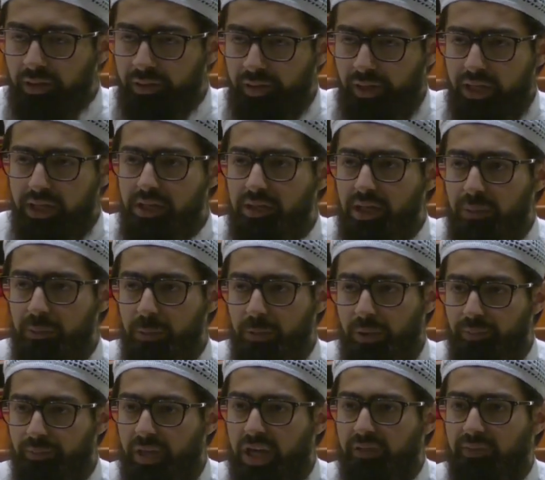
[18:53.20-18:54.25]
That any time we
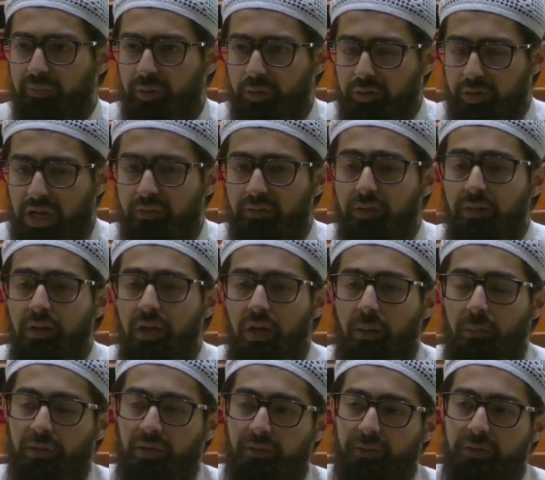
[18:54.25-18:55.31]
come back from our travel,
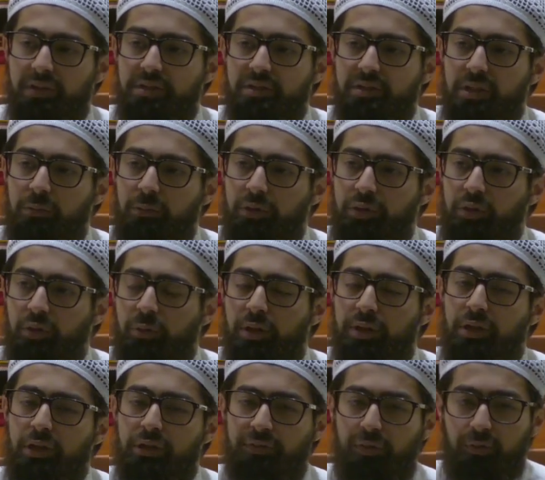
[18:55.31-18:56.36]
the first thing we do,
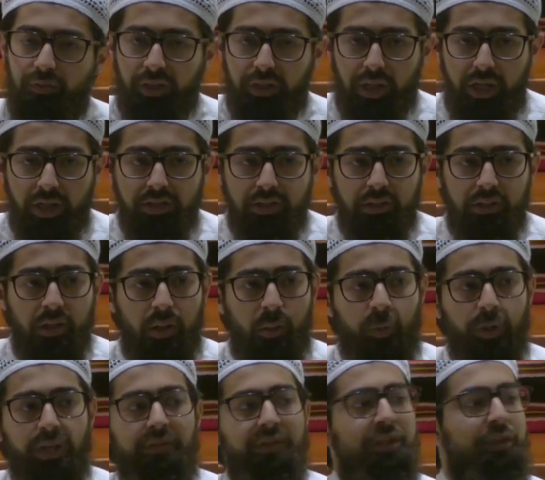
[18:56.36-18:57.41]
whether it's for vacation,
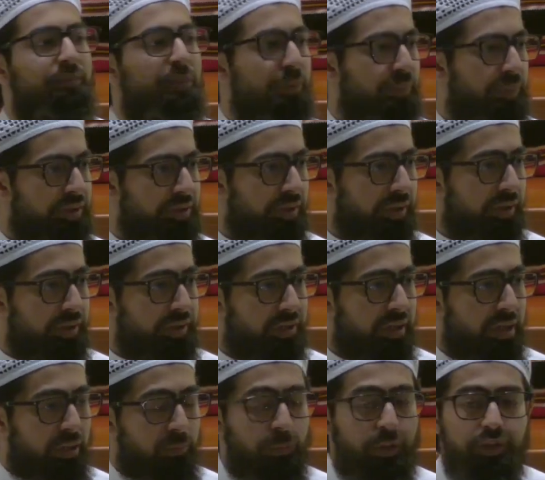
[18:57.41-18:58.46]
whatever the purpose it is,
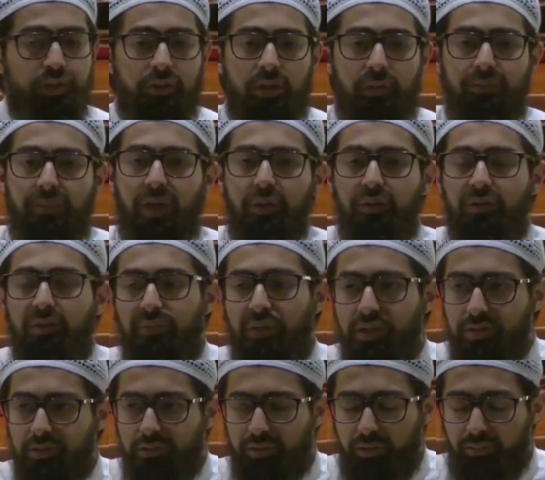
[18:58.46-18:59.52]
we should come back to
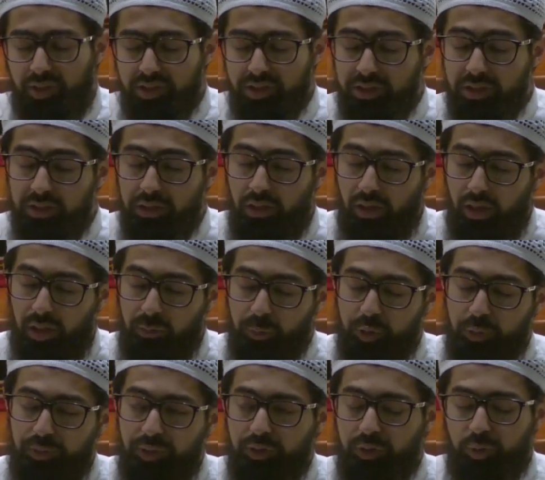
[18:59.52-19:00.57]
the masjid and we
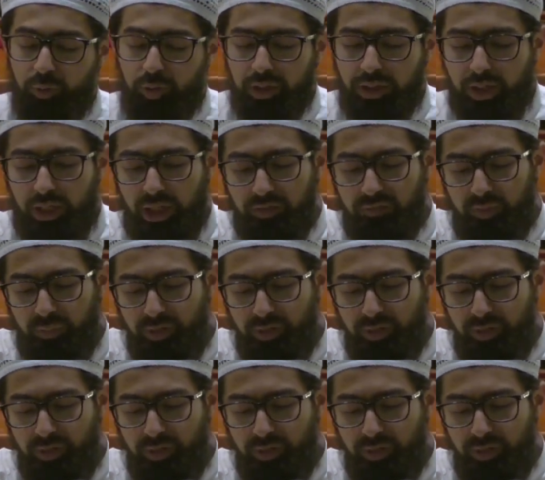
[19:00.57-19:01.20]
should pray 2 rak'at.